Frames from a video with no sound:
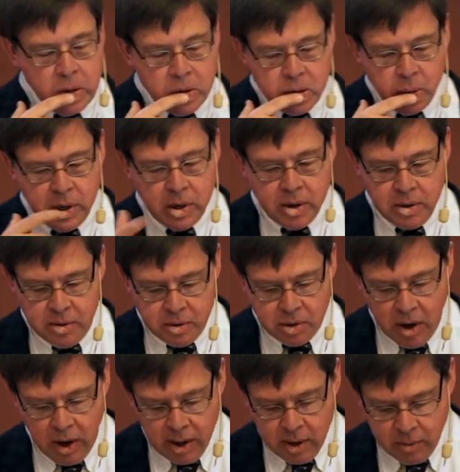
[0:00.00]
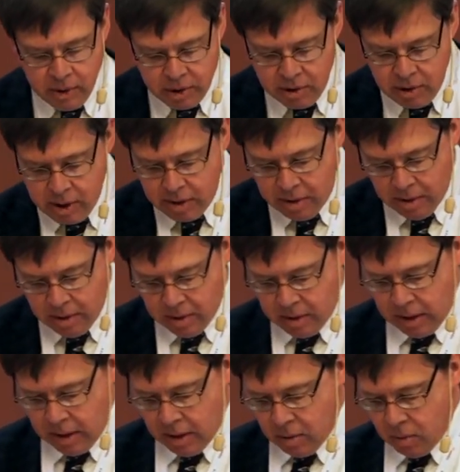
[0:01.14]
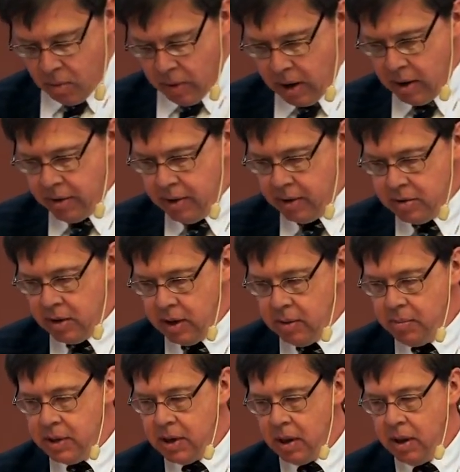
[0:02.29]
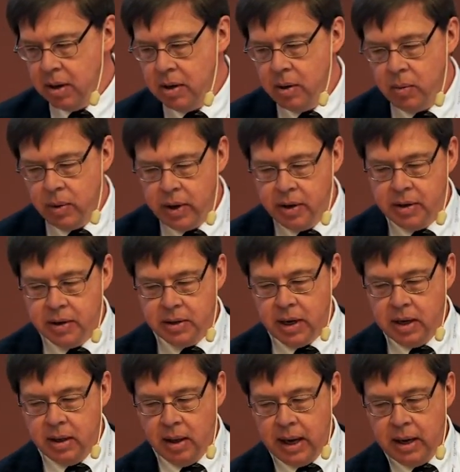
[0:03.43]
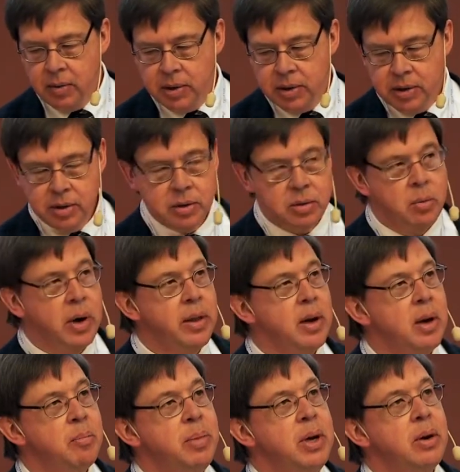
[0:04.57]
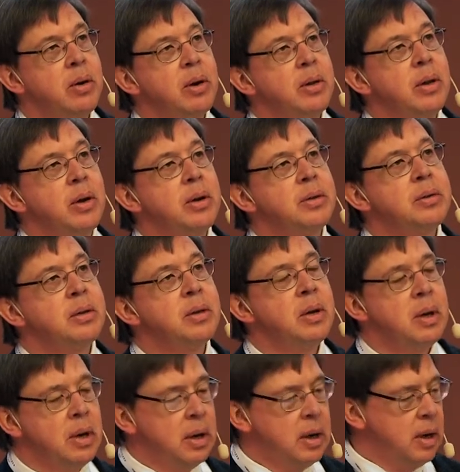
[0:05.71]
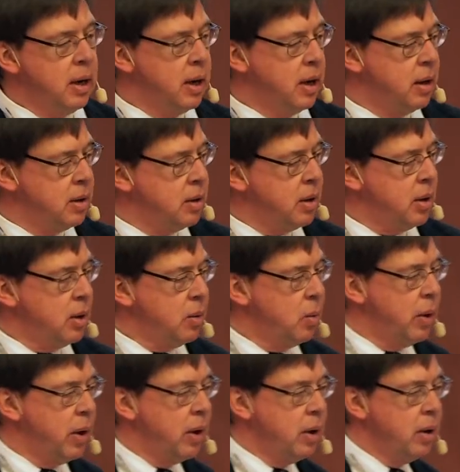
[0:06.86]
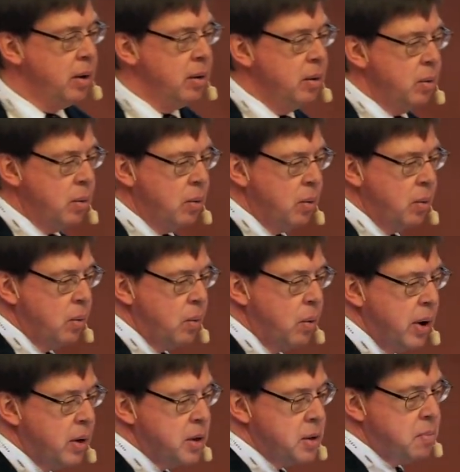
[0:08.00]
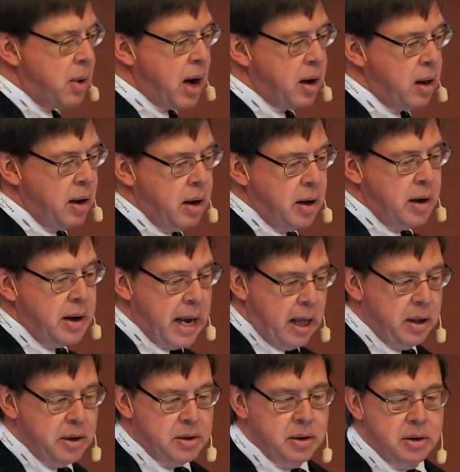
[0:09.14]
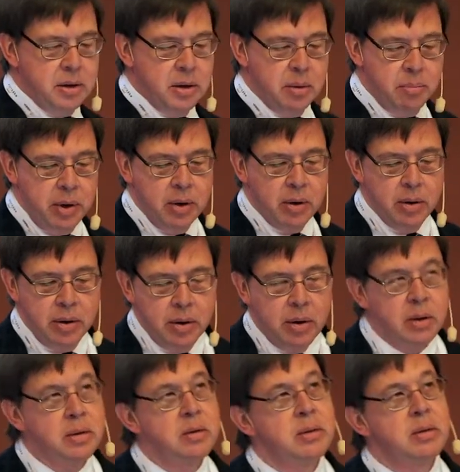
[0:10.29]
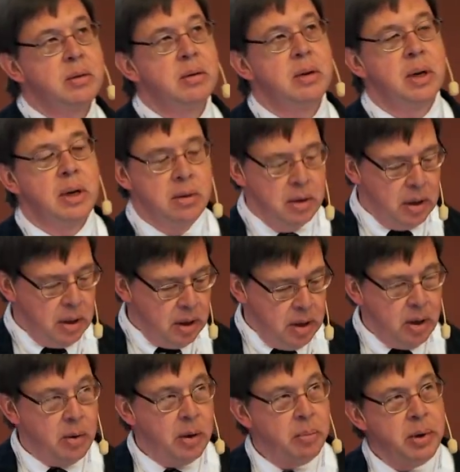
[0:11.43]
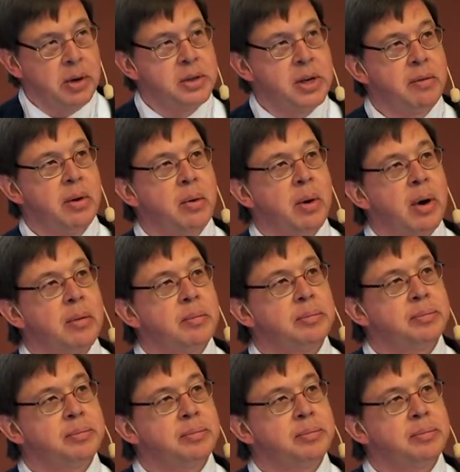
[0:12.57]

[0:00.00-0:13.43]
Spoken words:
So we could talk, and we should, where are things like Modelica, where are design languages, where do they appear in this? And where is modeling and analysis appear in this? And, it appears everywhere.